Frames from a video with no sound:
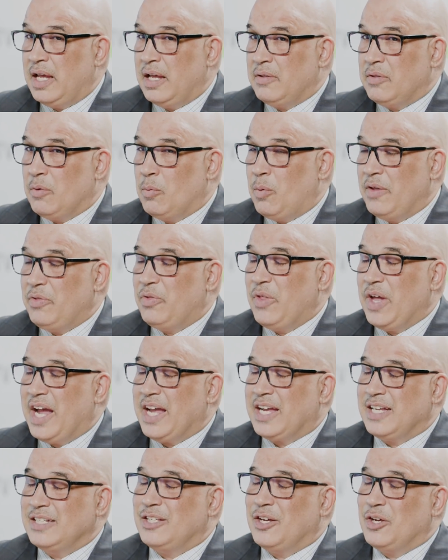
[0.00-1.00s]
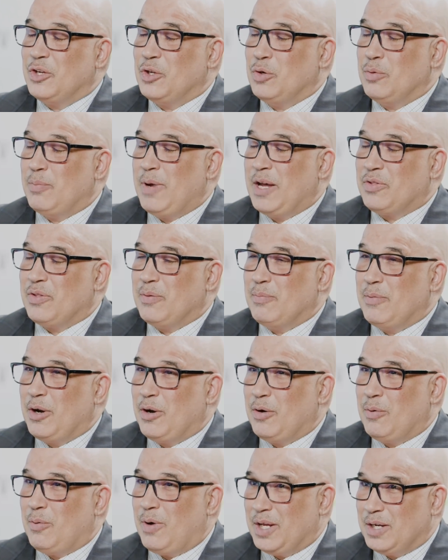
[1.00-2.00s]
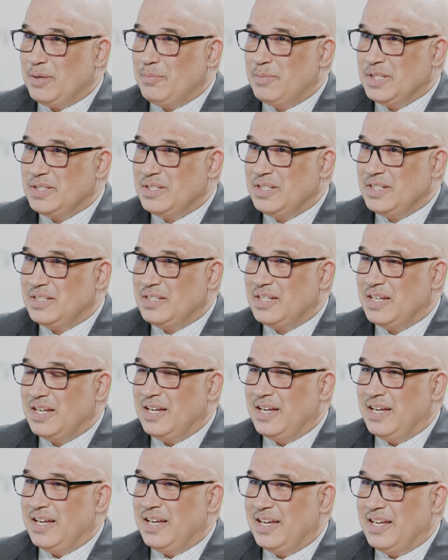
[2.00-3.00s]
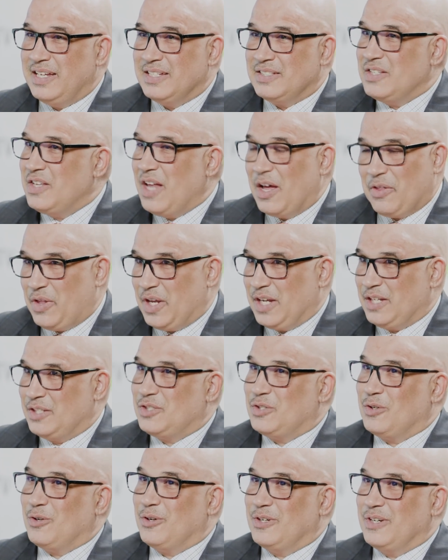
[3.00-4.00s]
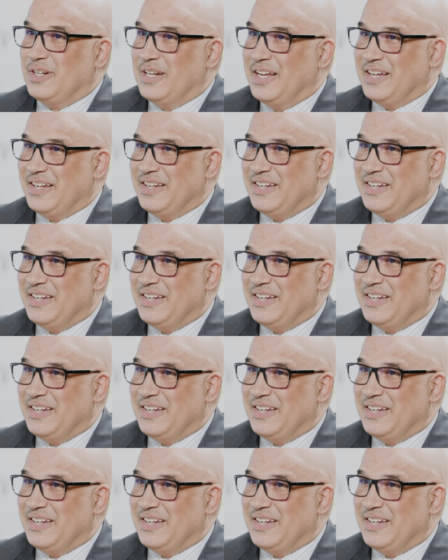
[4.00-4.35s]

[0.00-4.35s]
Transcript: the one thing I can tell you about the marijuana business is nothing is certain.